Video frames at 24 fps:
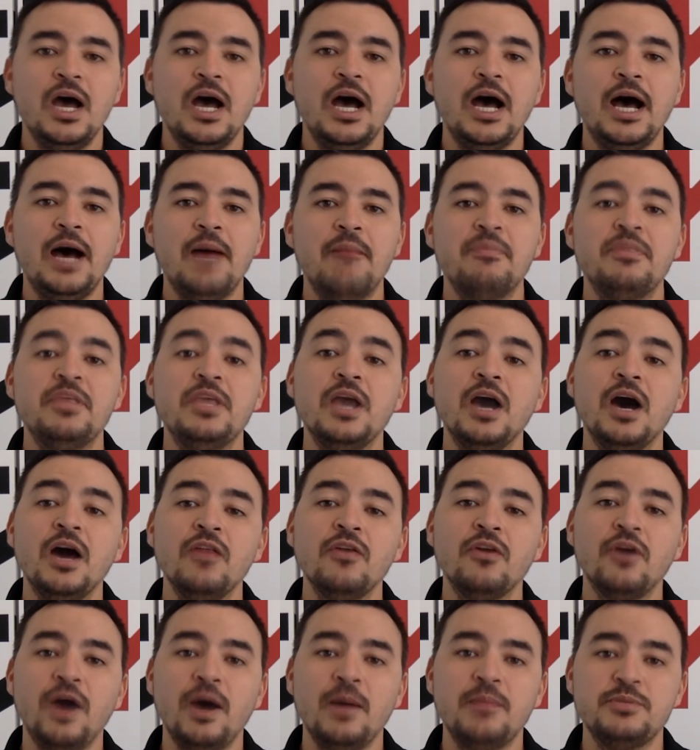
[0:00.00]
The
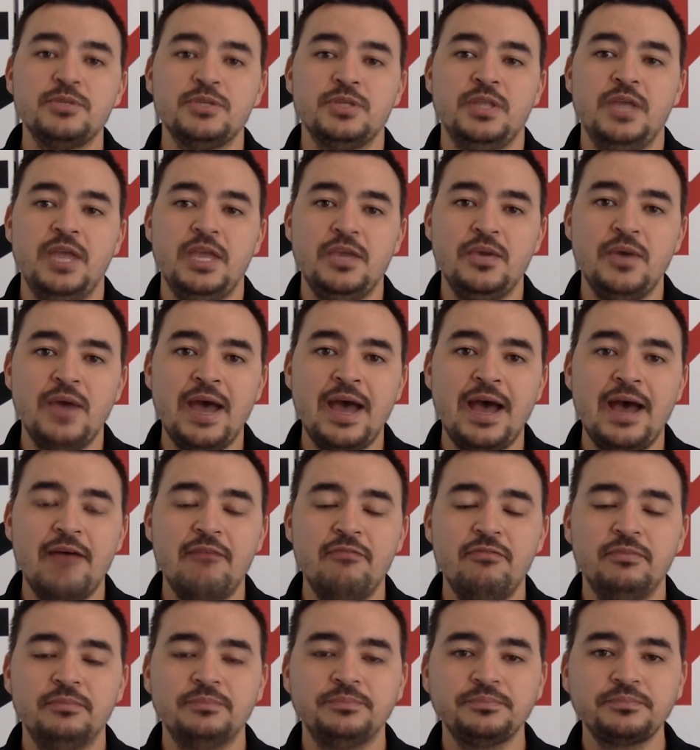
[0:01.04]
other option that you
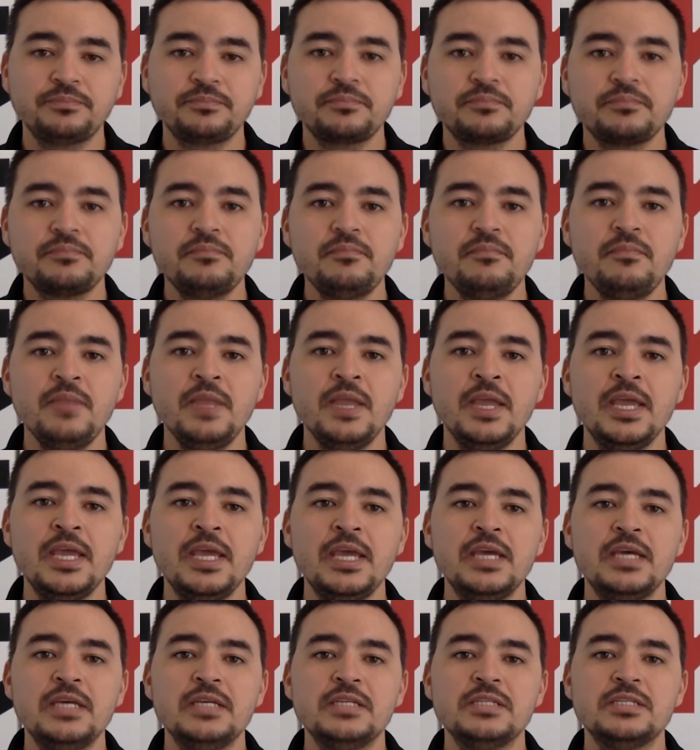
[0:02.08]
have
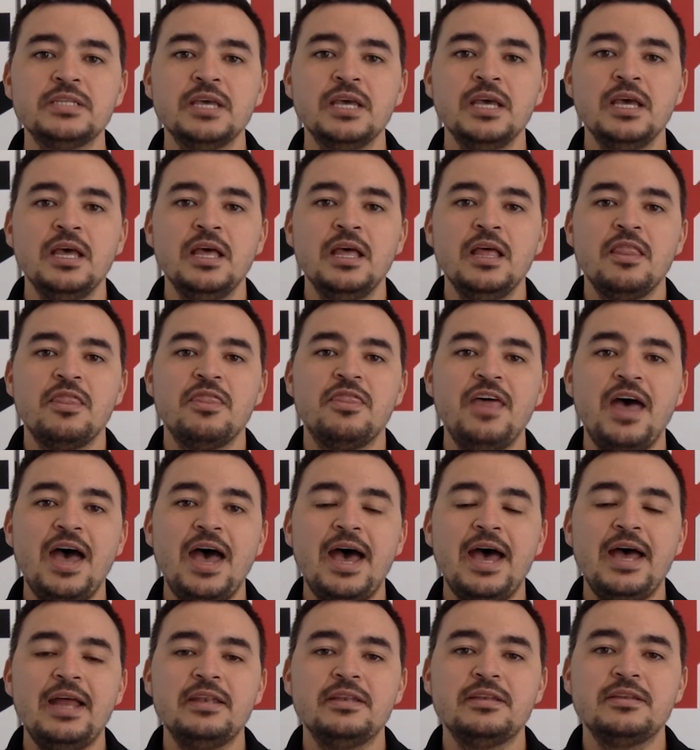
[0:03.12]
is
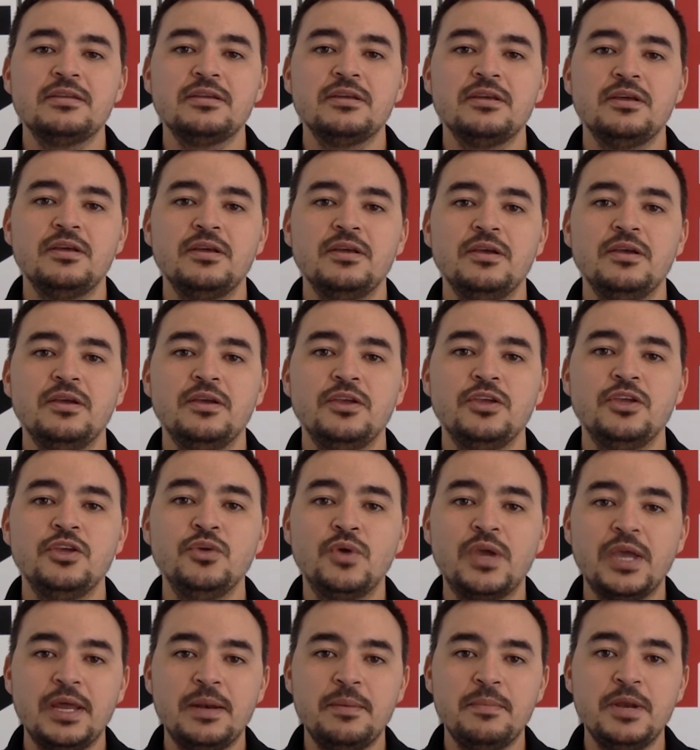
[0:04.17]
that you
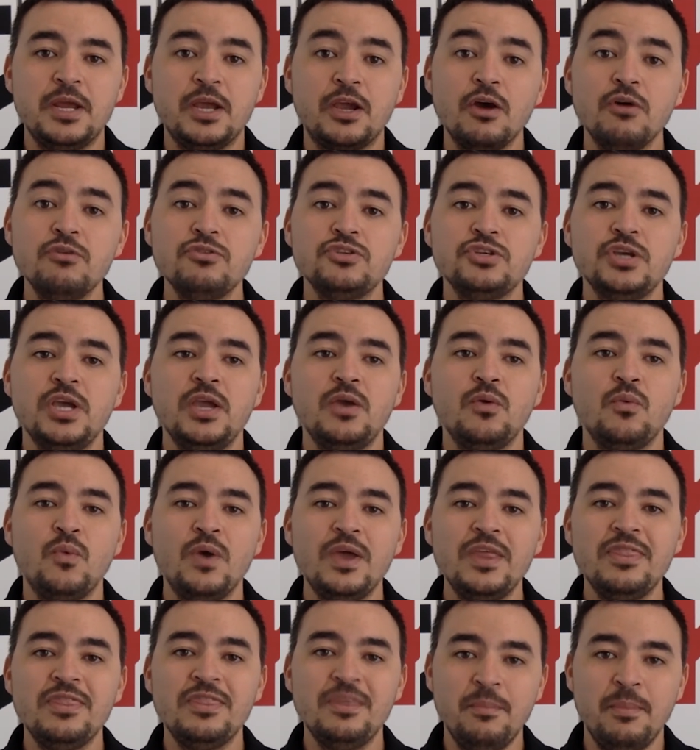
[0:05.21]
can negotiate
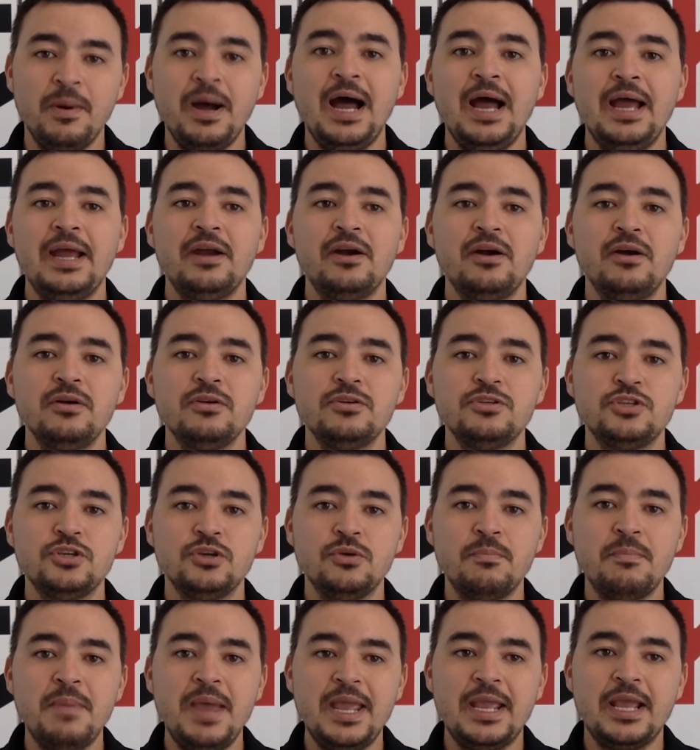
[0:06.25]
with the buyer
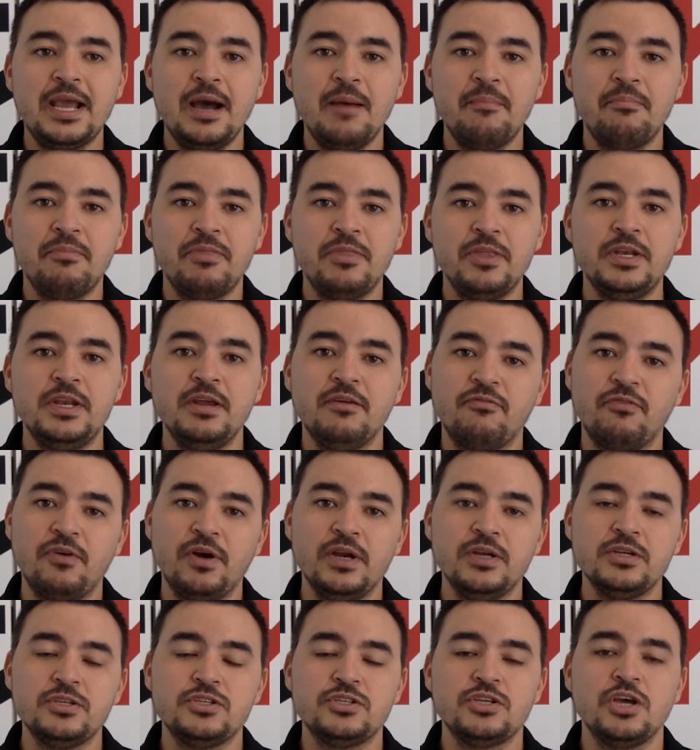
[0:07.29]
to make up the difference.